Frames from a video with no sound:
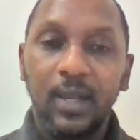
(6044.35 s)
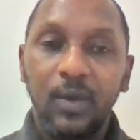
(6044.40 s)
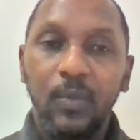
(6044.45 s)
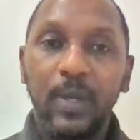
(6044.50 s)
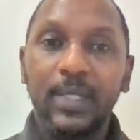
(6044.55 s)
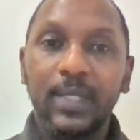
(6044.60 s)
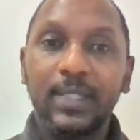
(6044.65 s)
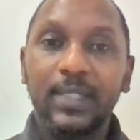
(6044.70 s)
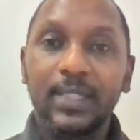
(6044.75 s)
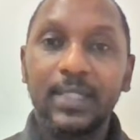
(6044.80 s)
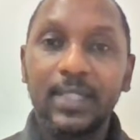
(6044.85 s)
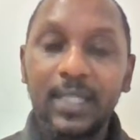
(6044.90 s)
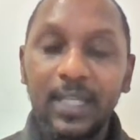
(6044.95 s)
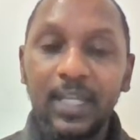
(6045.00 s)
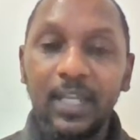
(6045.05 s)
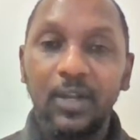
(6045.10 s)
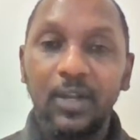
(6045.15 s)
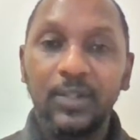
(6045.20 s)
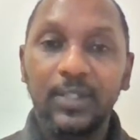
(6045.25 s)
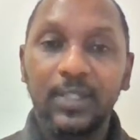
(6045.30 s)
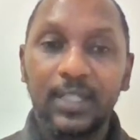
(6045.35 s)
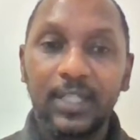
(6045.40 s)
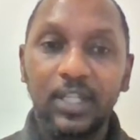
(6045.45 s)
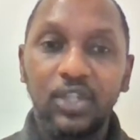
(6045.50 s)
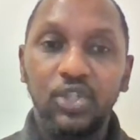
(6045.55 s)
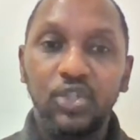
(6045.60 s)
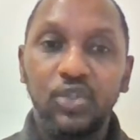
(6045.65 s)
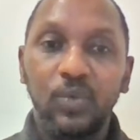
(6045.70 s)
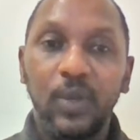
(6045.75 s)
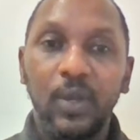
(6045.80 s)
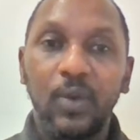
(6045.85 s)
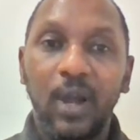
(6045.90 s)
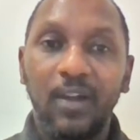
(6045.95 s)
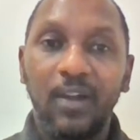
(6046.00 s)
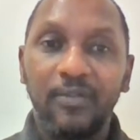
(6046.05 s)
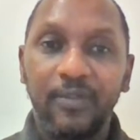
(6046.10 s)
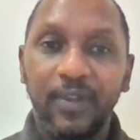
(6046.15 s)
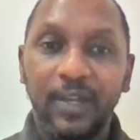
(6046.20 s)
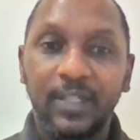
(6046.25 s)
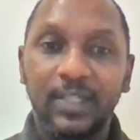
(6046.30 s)
Where serious issue will go
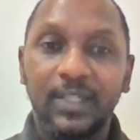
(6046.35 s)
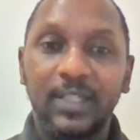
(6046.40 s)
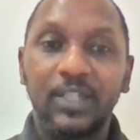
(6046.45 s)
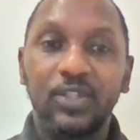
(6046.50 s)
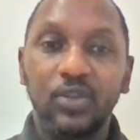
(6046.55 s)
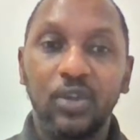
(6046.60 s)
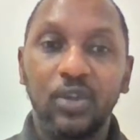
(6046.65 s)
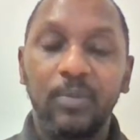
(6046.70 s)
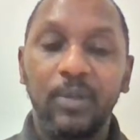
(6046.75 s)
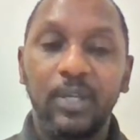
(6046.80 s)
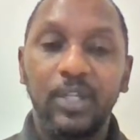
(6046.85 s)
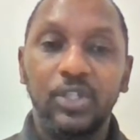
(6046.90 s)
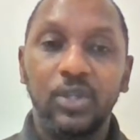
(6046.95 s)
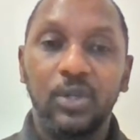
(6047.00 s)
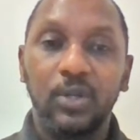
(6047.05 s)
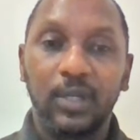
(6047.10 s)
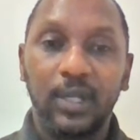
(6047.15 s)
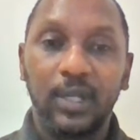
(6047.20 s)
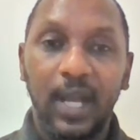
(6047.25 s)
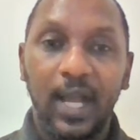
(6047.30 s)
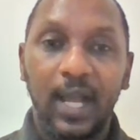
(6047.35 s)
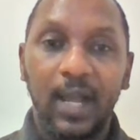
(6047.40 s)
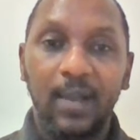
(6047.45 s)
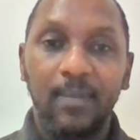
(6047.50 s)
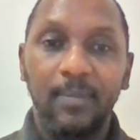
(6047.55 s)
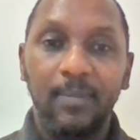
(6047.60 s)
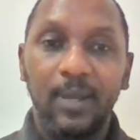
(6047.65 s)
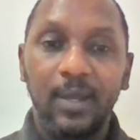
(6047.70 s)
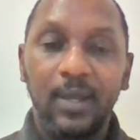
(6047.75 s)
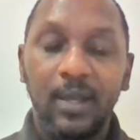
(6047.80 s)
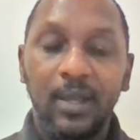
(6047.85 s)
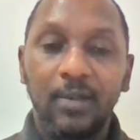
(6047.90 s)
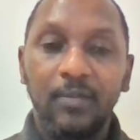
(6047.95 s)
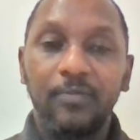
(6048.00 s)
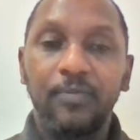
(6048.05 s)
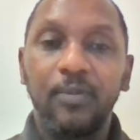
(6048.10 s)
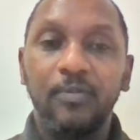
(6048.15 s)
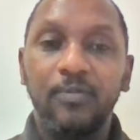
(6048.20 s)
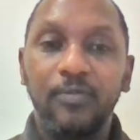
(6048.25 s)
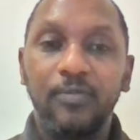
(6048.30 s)
affect the sub-region come
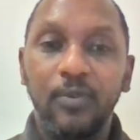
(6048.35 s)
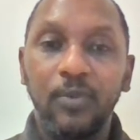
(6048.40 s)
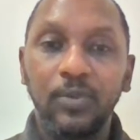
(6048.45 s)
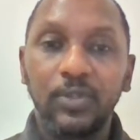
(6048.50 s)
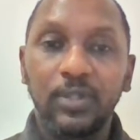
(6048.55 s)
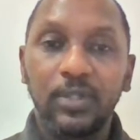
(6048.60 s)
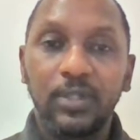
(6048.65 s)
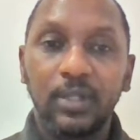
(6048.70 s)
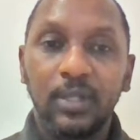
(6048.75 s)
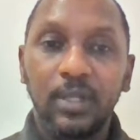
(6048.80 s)
for vote.